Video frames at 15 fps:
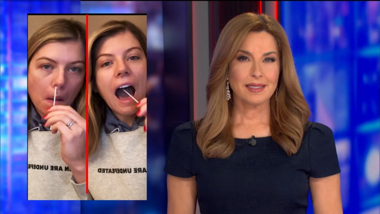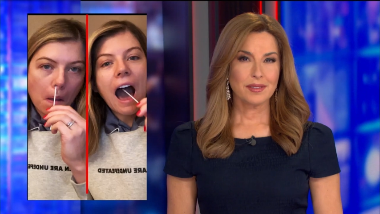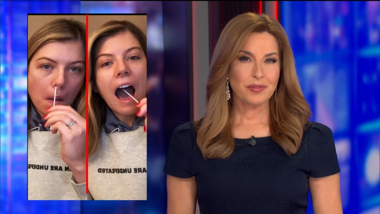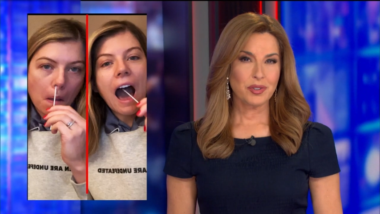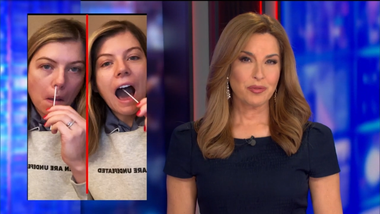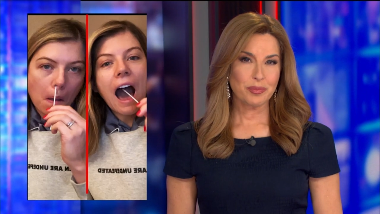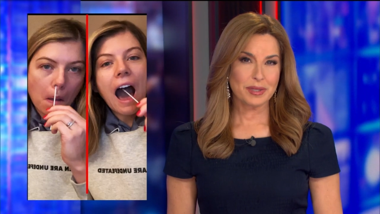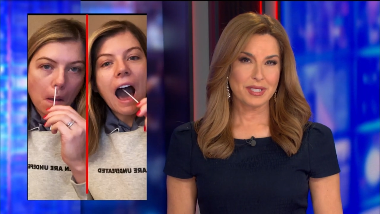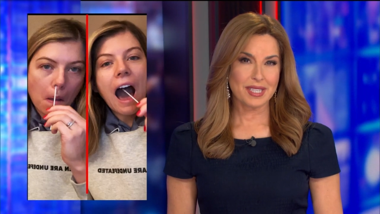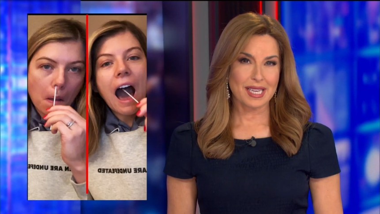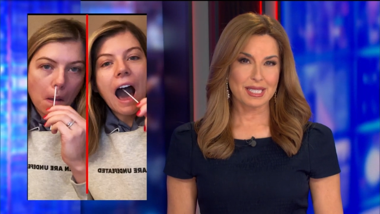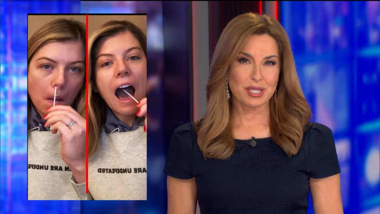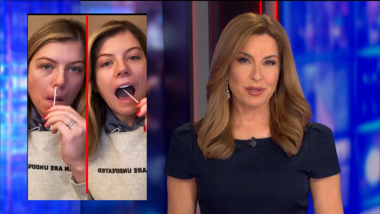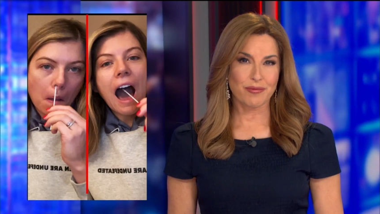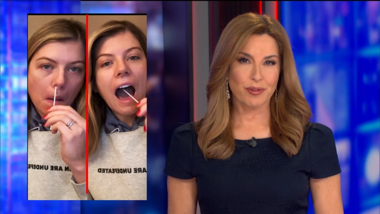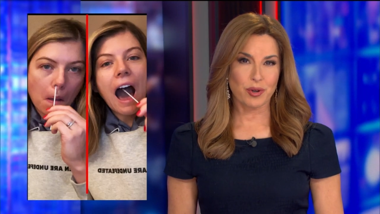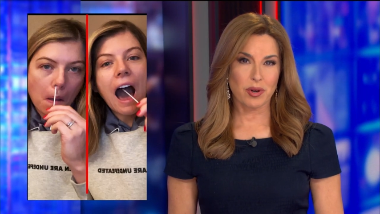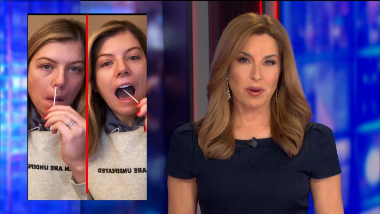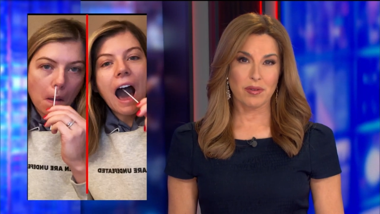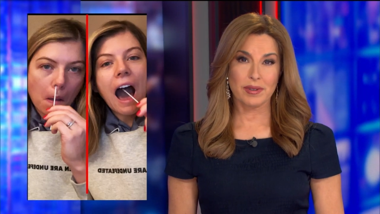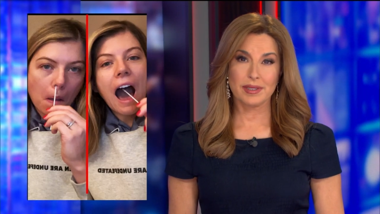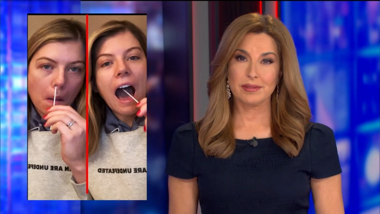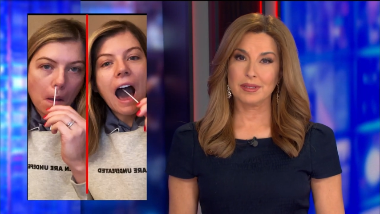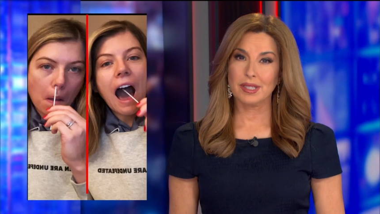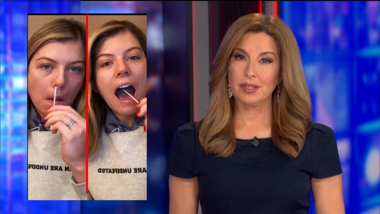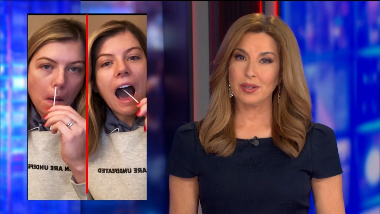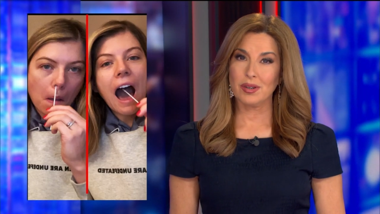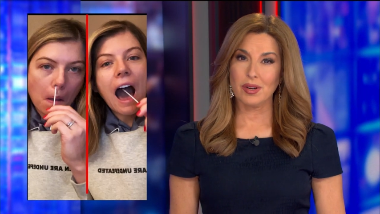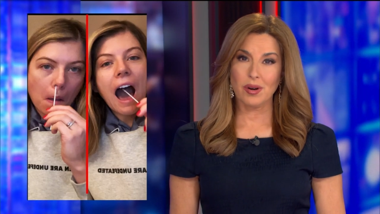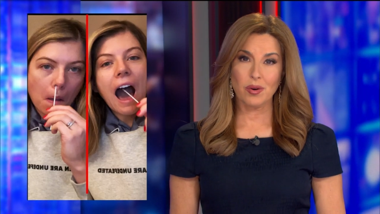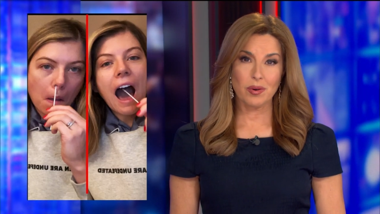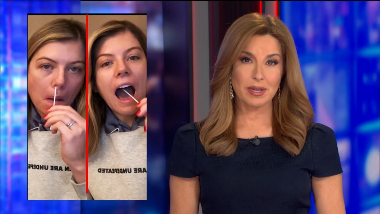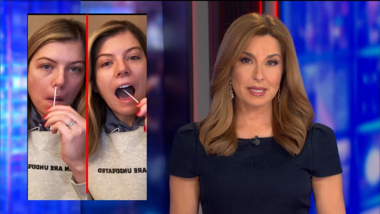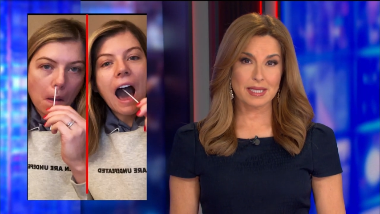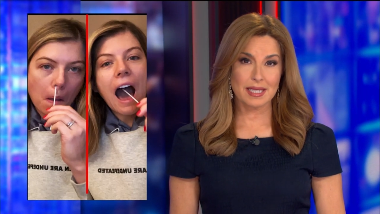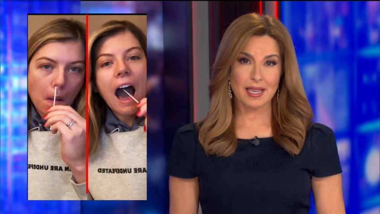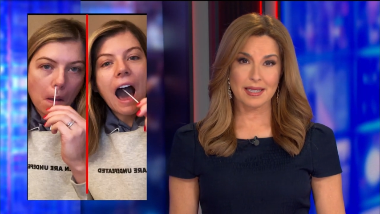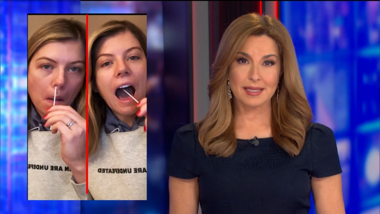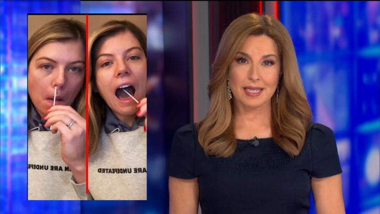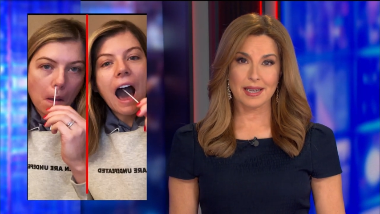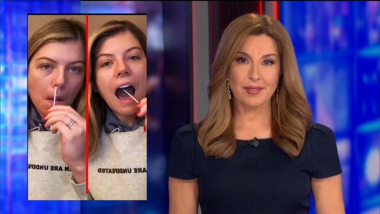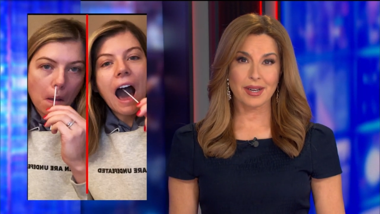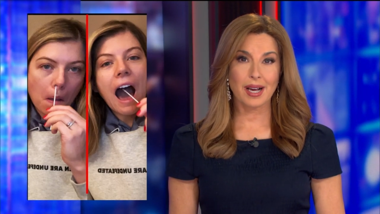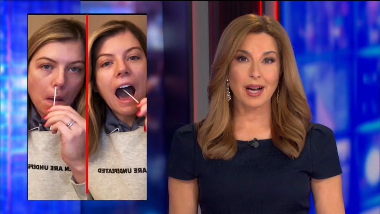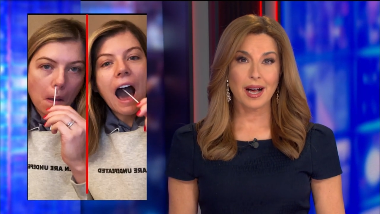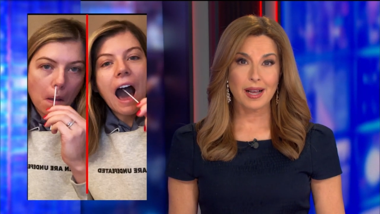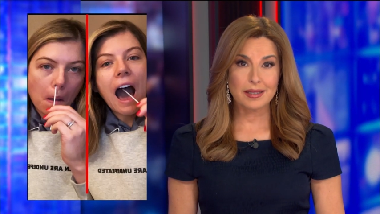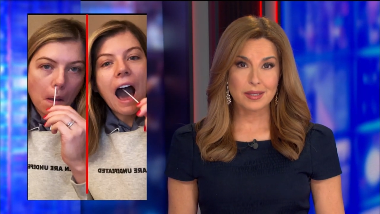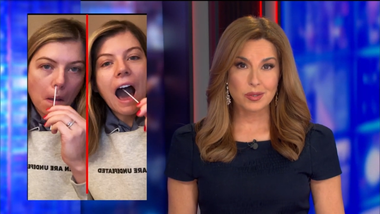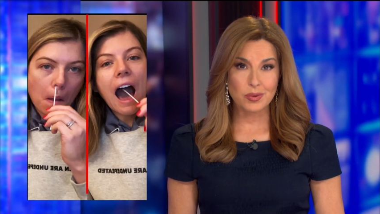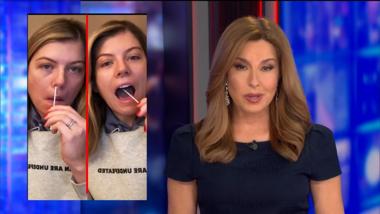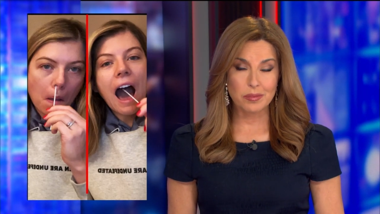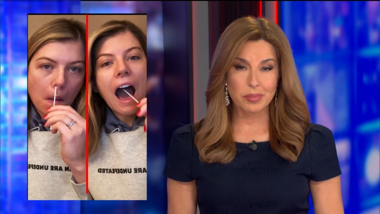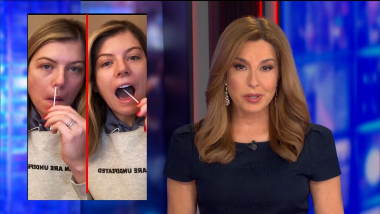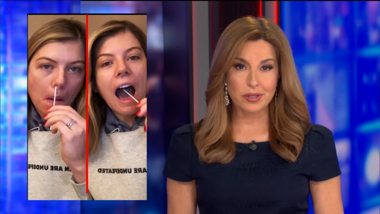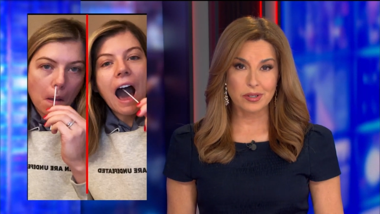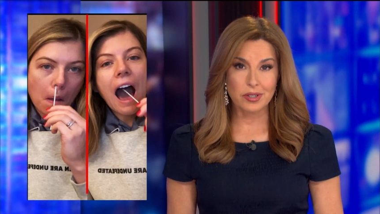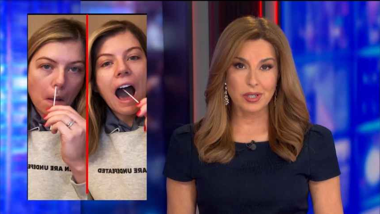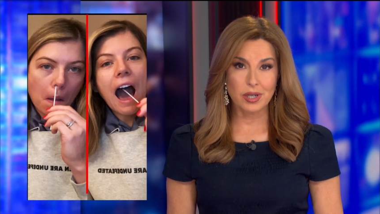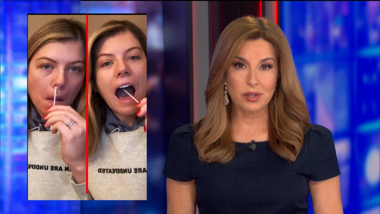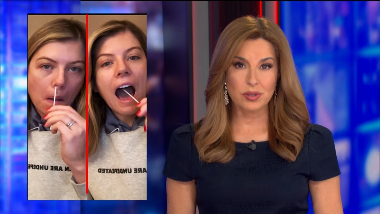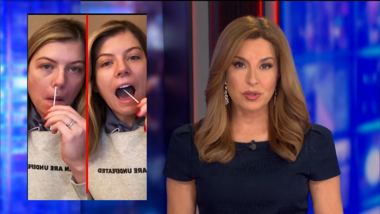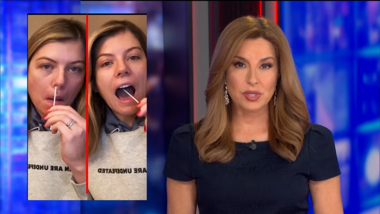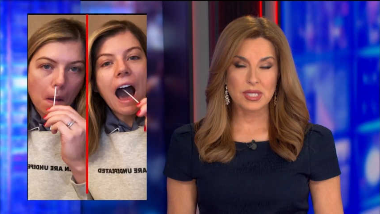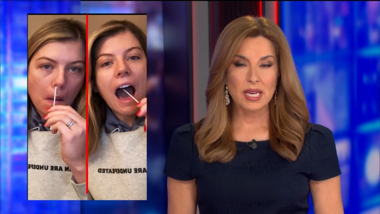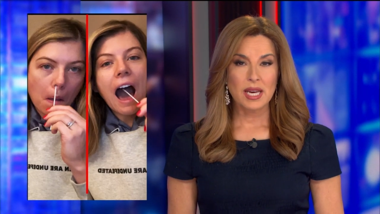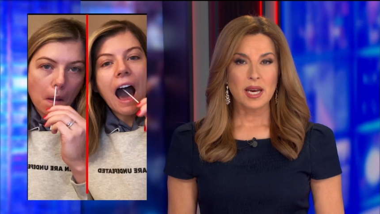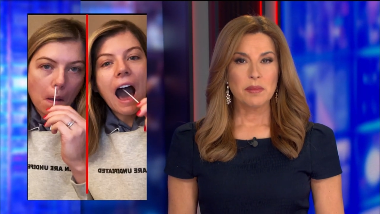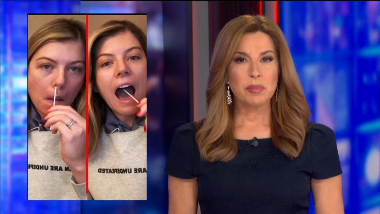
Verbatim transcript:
Speaker 1: If you've been tested for COVID, you know what it's like to have a cotton swab put in your nose.